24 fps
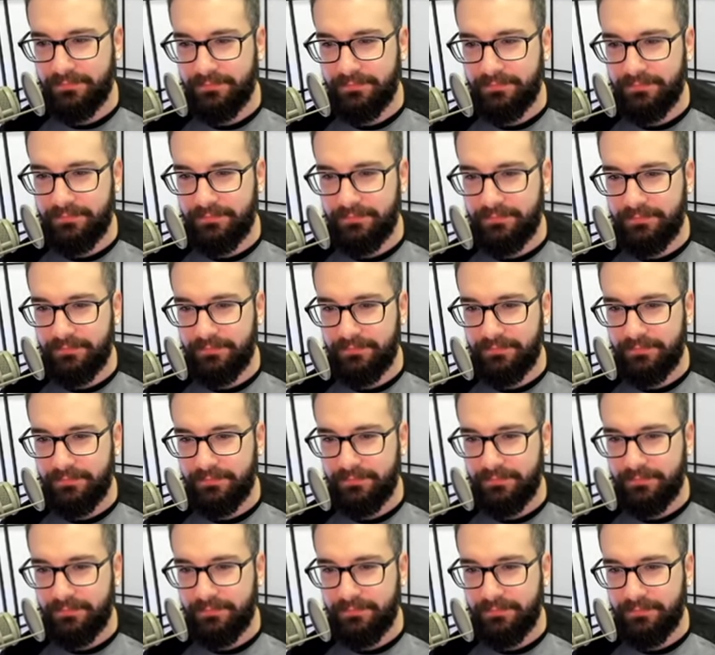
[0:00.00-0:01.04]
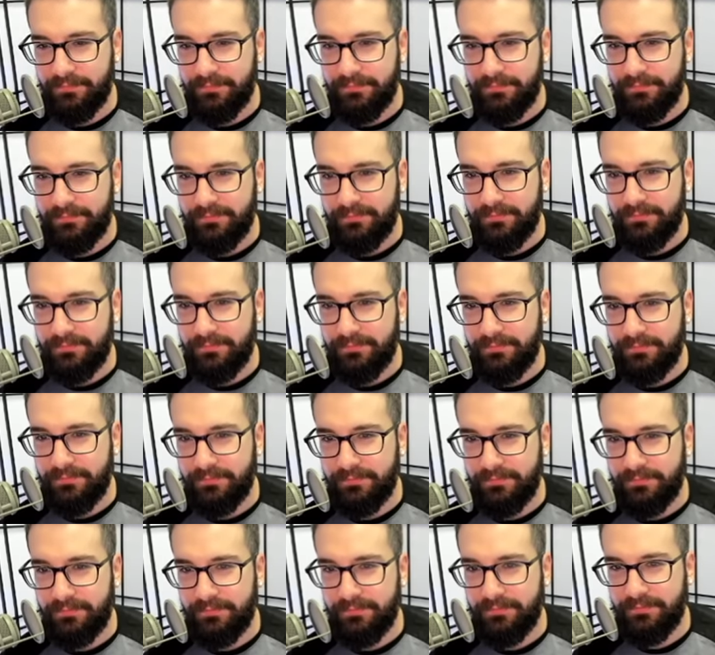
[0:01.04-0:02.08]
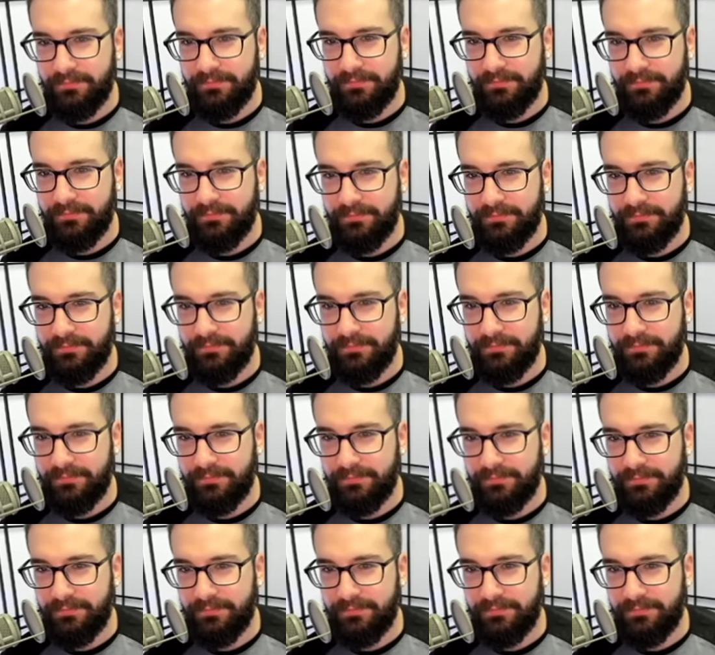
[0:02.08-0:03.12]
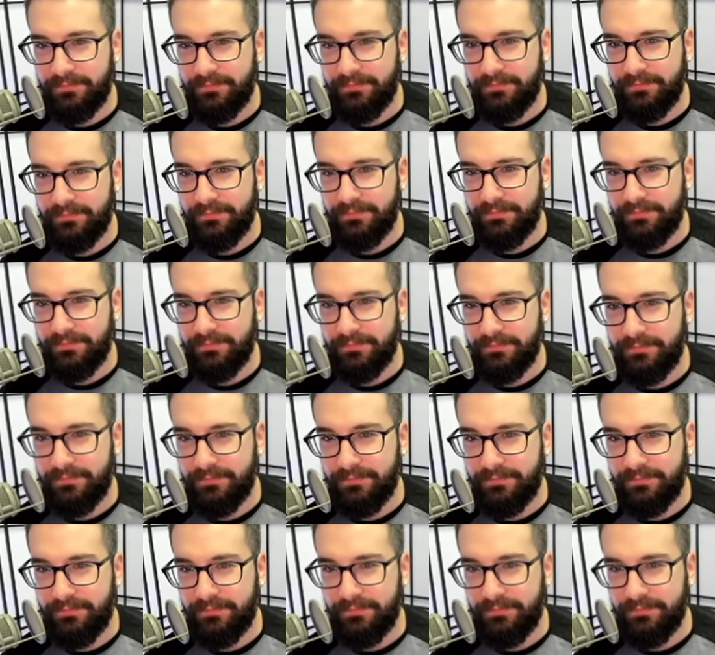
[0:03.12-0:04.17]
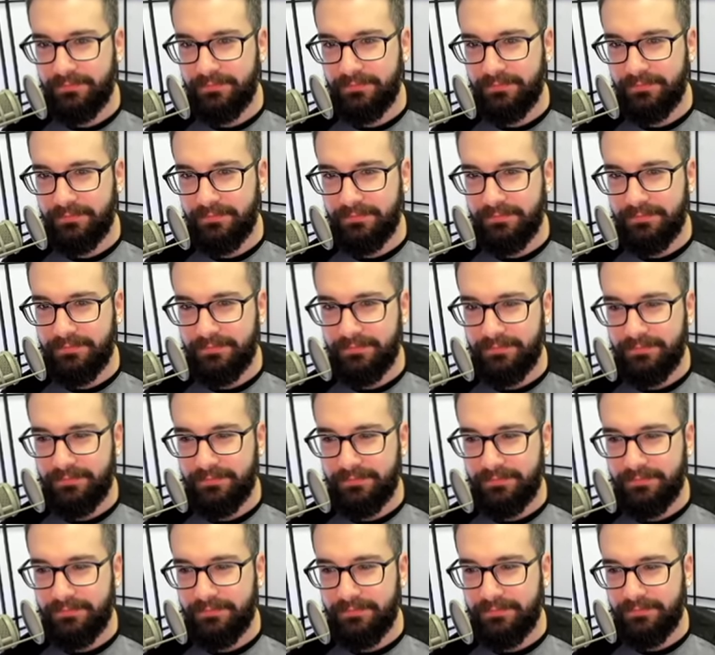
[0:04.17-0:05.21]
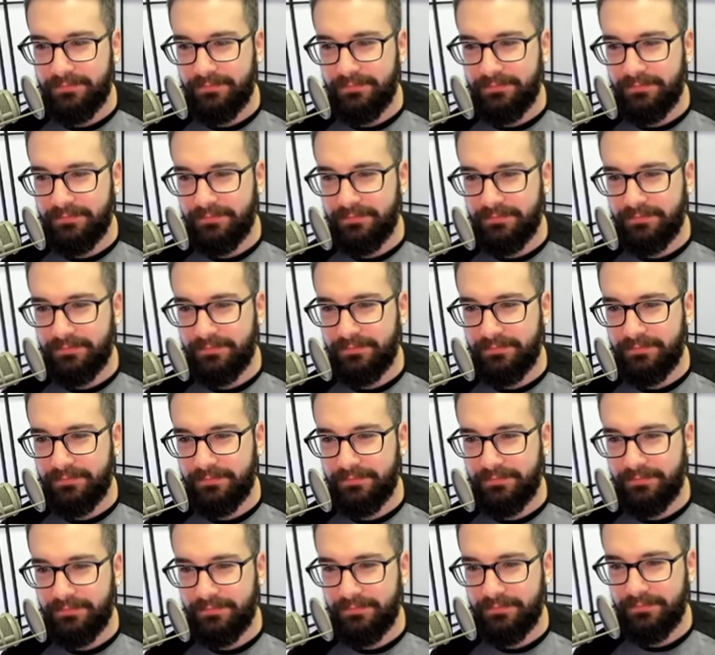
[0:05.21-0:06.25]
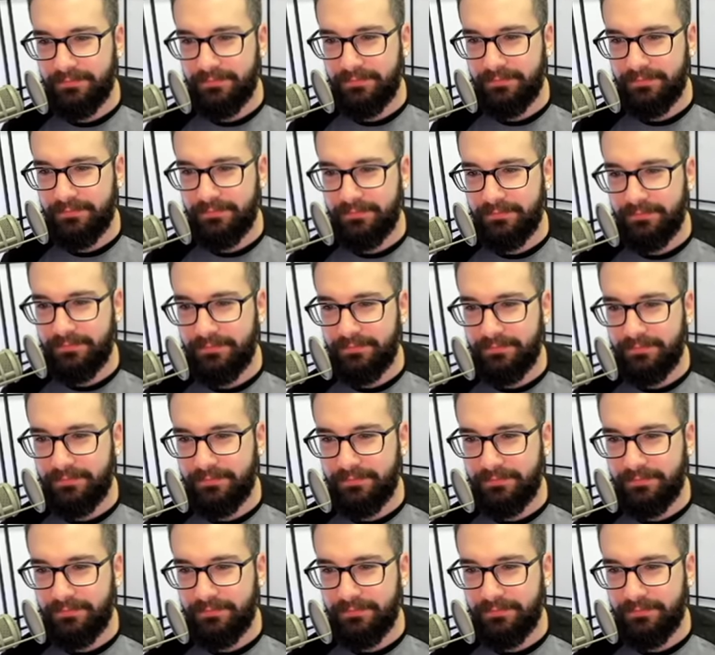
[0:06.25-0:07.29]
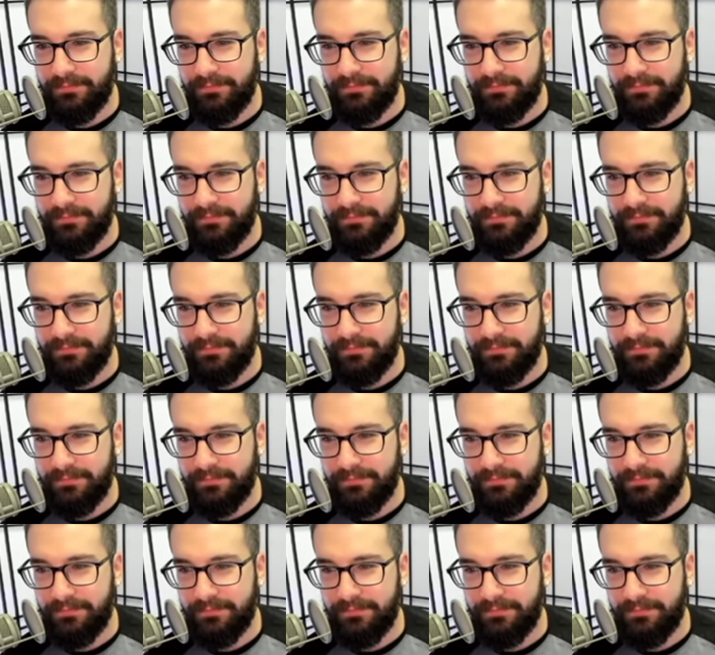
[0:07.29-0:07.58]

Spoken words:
No words are spoken by the person on screen.